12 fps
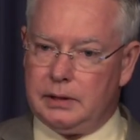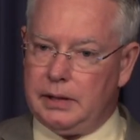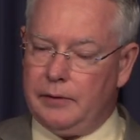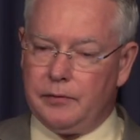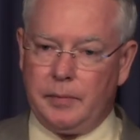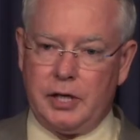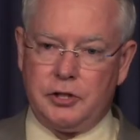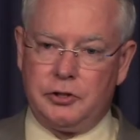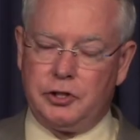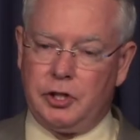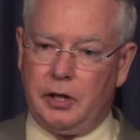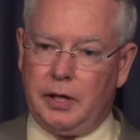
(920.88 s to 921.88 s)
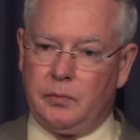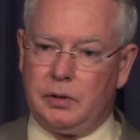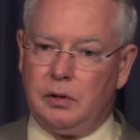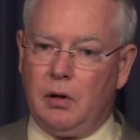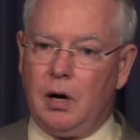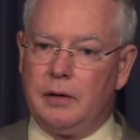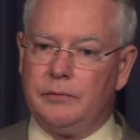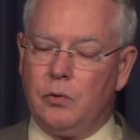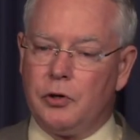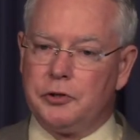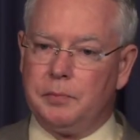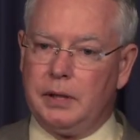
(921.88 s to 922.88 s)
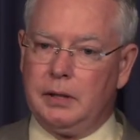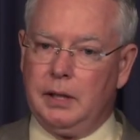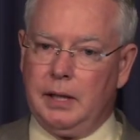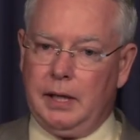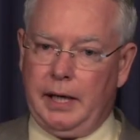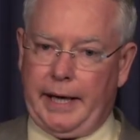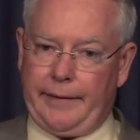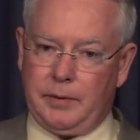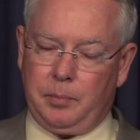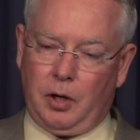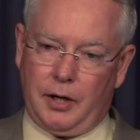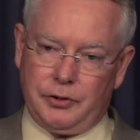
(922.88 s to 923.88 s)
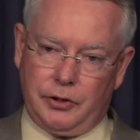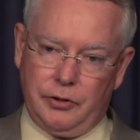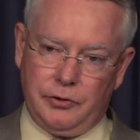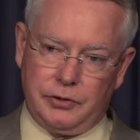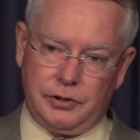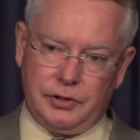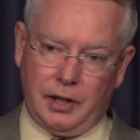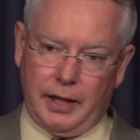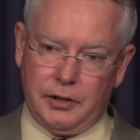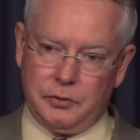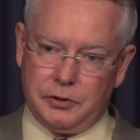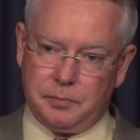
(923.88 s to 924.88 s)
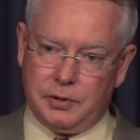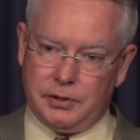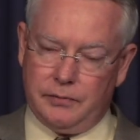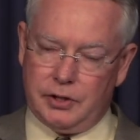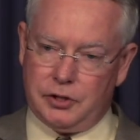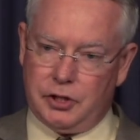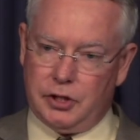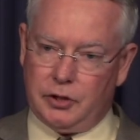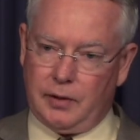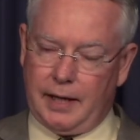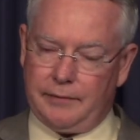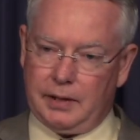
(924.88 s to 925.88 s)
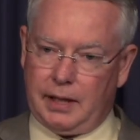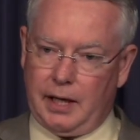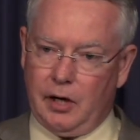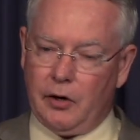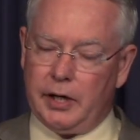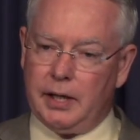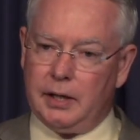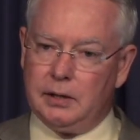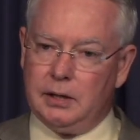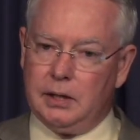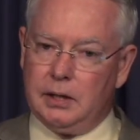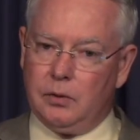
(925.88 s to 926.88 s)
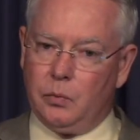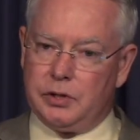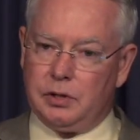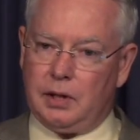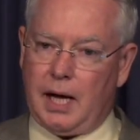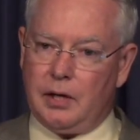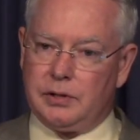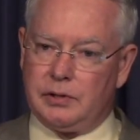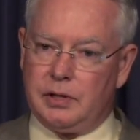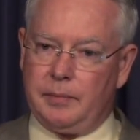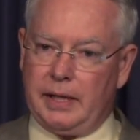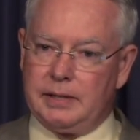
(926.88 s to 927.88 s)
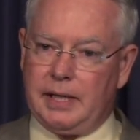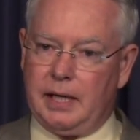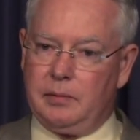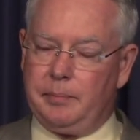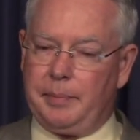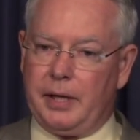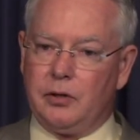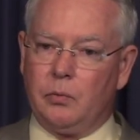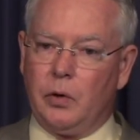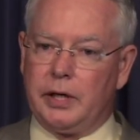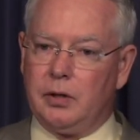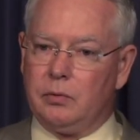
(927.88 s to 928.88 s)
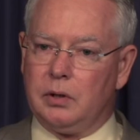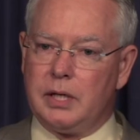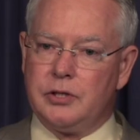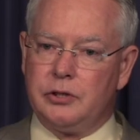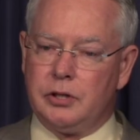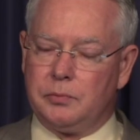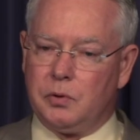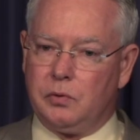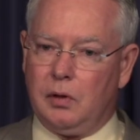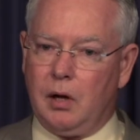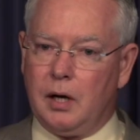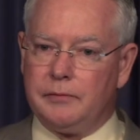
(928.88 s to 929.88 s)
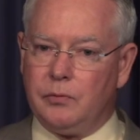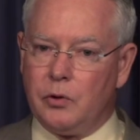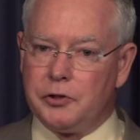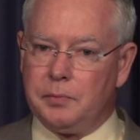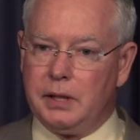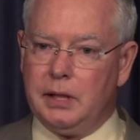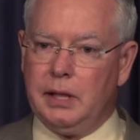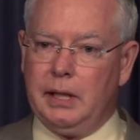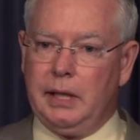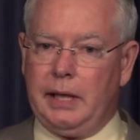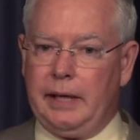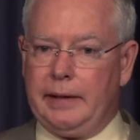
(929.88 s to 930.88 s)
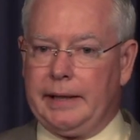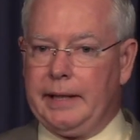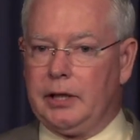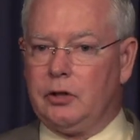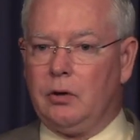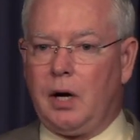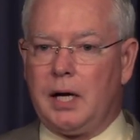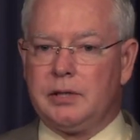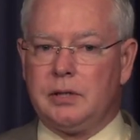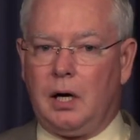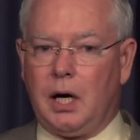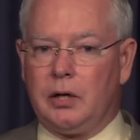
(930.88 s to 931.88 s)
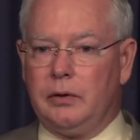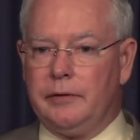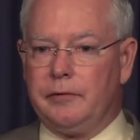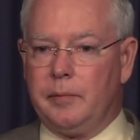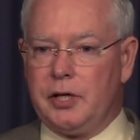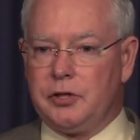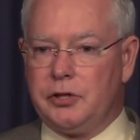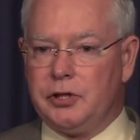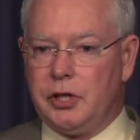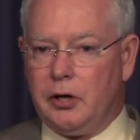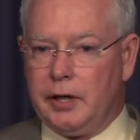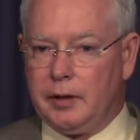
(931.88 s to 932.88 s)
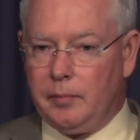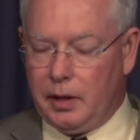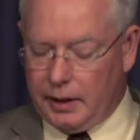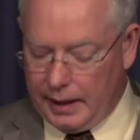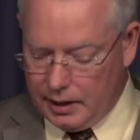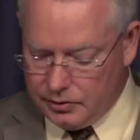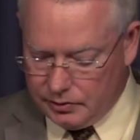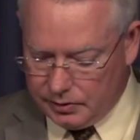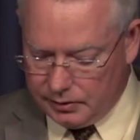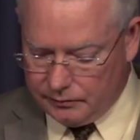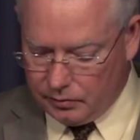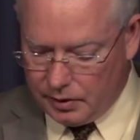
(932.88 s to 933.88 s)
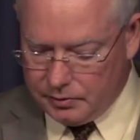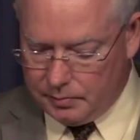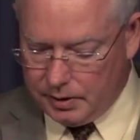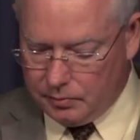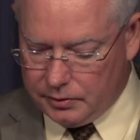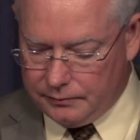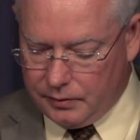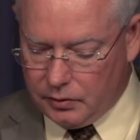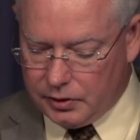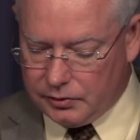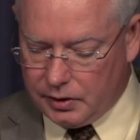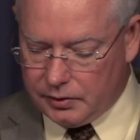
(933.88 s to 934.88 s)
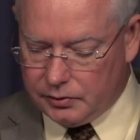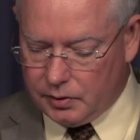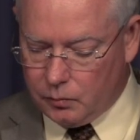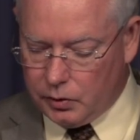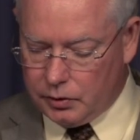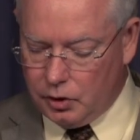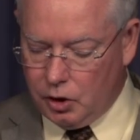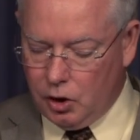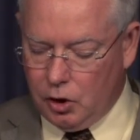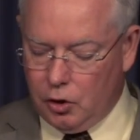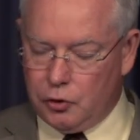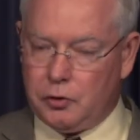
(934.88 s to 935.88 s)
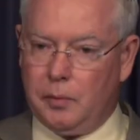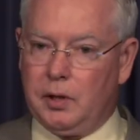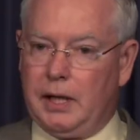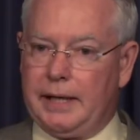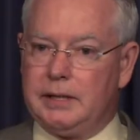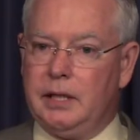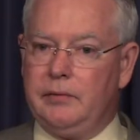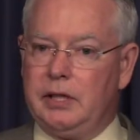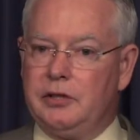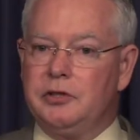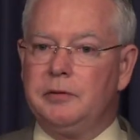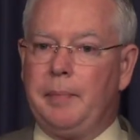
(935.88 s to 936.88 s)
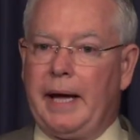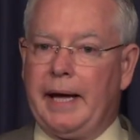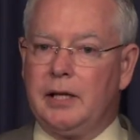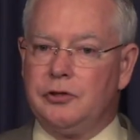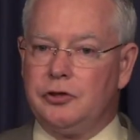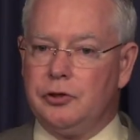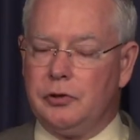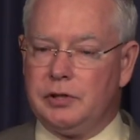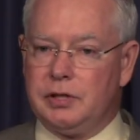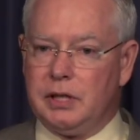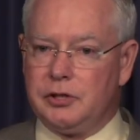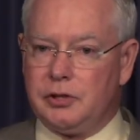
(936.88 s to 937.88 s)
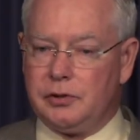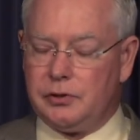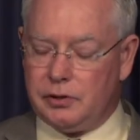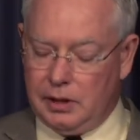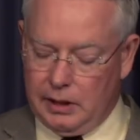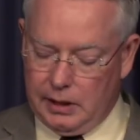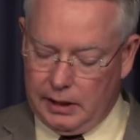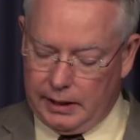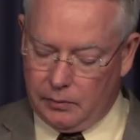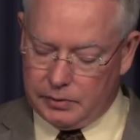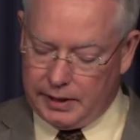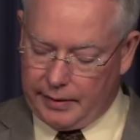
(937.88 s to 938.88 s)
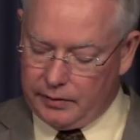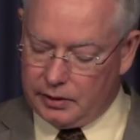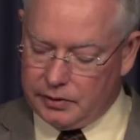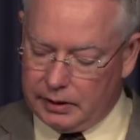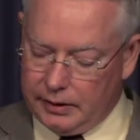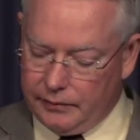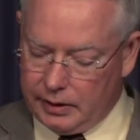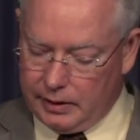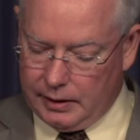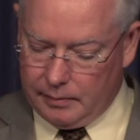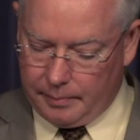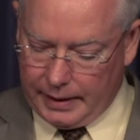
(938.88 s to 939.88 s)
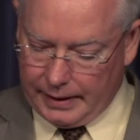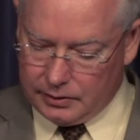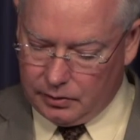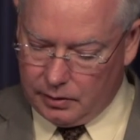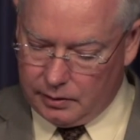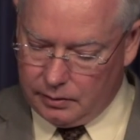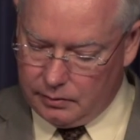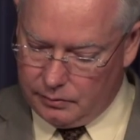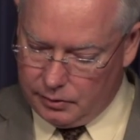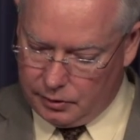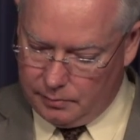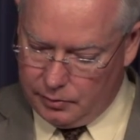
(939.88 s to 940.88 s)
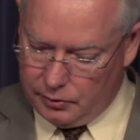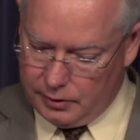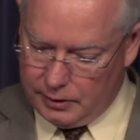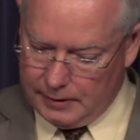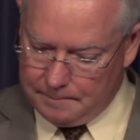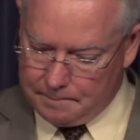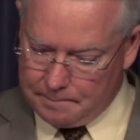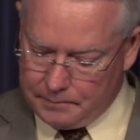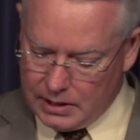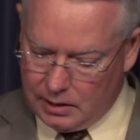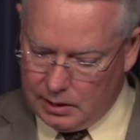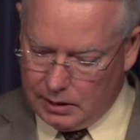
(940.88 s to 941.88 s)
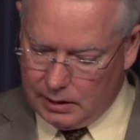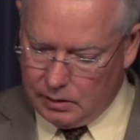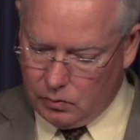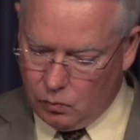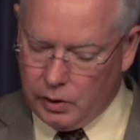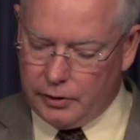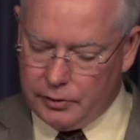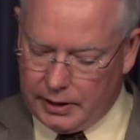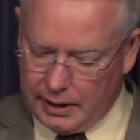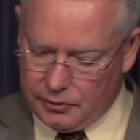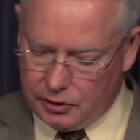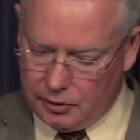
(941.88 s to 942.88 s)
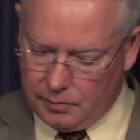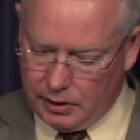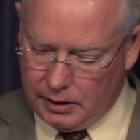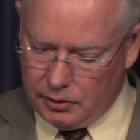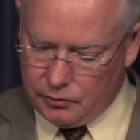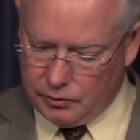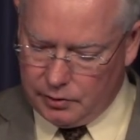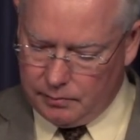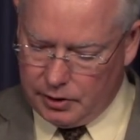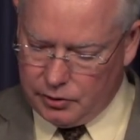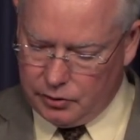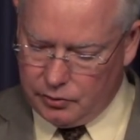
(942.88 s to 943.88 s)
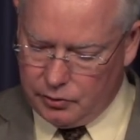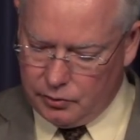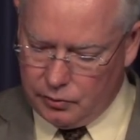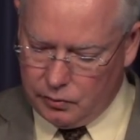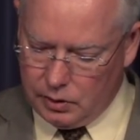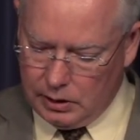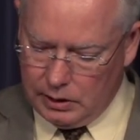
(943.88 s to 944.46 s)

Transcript: information sharing with law enforcement, having prosecutors assigned to a specific geographic area, which allows us to maintain better working relationships with law enforcement, and that kind of crosstalk or information sharing among agencies for us to be able to focus on someone whose criminal activity spans jurisdictions and was having a significant impact on the community. One other case of community interest to mention too,